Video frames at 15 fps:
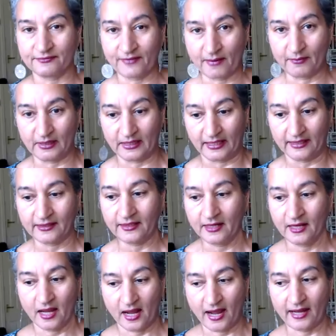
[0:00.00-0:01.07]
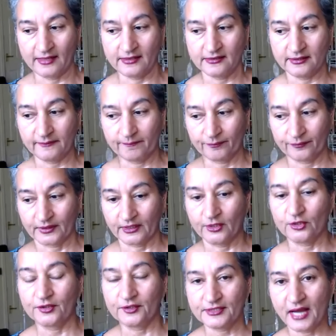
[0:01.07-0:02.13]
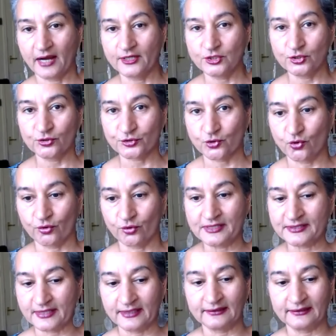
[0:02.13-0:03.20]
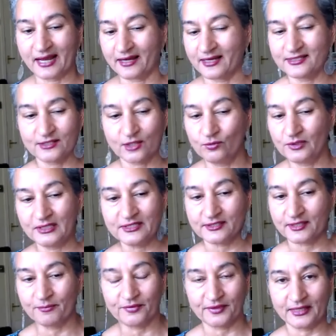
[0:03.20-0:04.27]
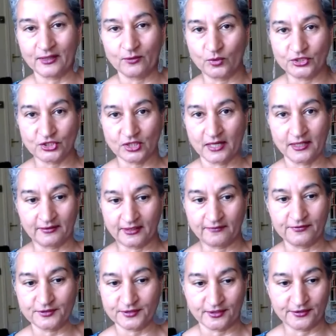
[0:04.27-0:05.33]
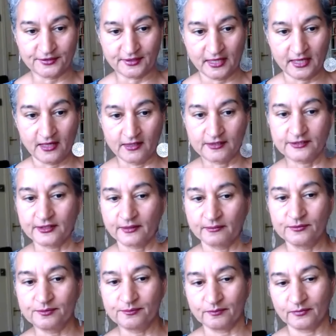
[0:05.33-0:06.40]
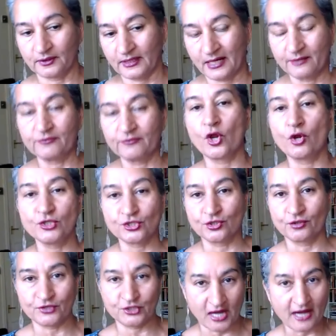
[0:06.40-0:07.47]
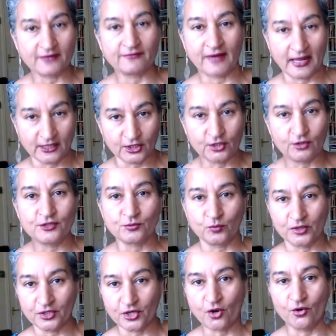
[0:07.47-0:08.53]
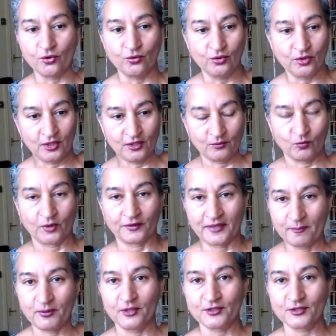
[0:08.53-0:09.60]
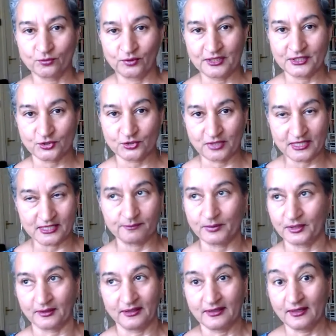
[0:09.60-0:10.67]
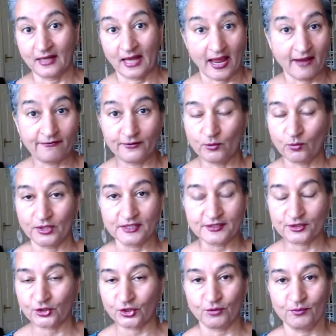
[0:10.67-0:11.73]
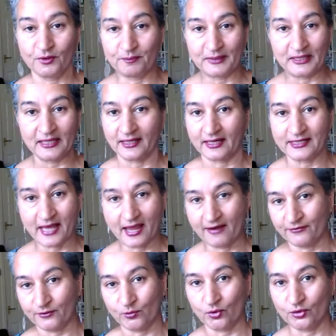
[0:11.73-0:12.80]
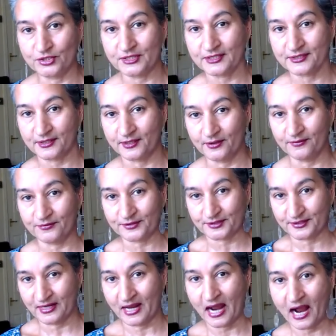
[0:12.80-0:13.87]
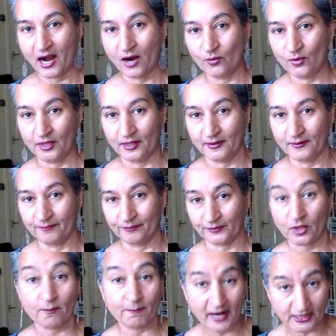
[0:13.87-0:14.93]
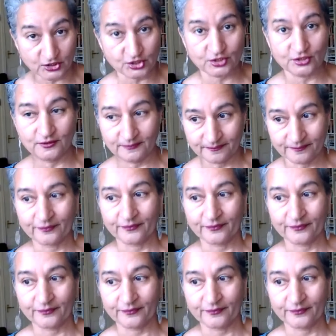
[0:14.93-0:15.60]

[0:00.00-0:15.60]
family. And, the title score in Singh, that is only something which kind of gives us some kind of notion of shared values. We know what their personal history is, but everyone is a human being and everyone deserves our compassion.